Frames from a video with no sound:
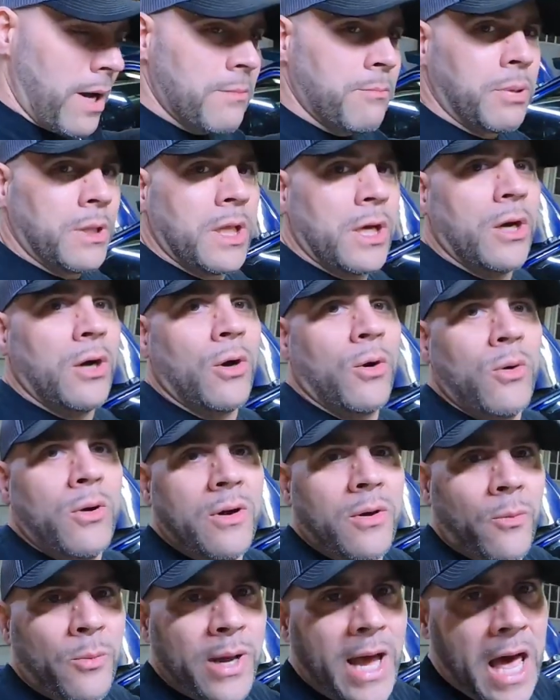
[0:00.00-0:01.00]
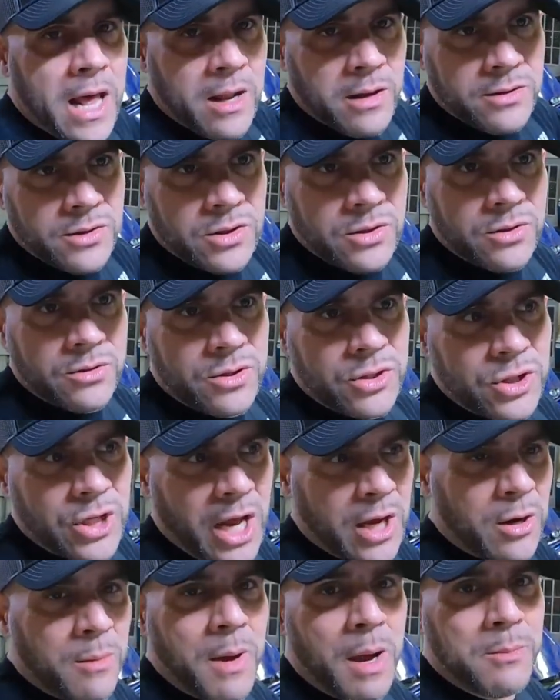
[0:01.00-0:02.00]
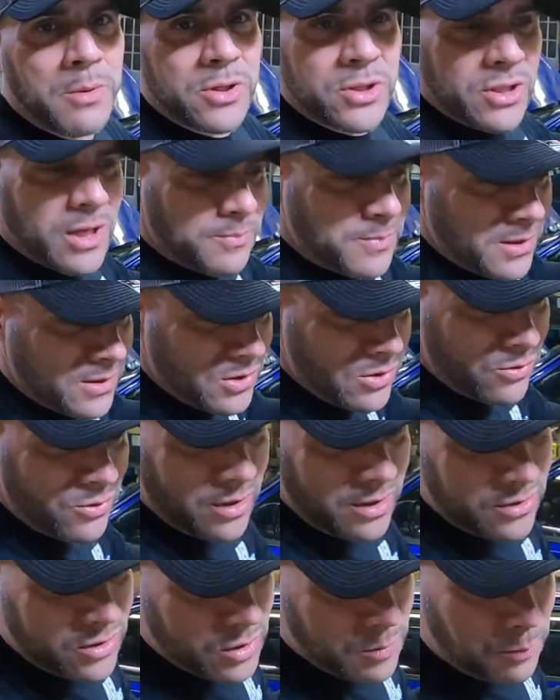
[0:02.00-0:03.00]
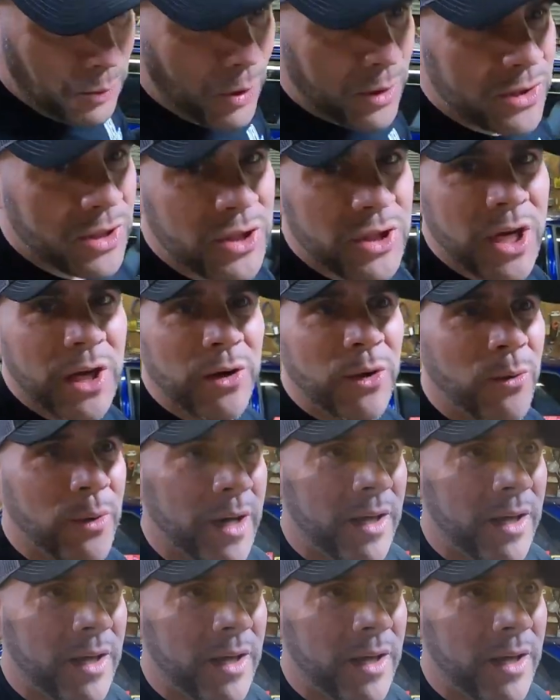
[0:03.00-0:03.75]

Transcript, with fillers: button below. We got a channel membership that you can support the channel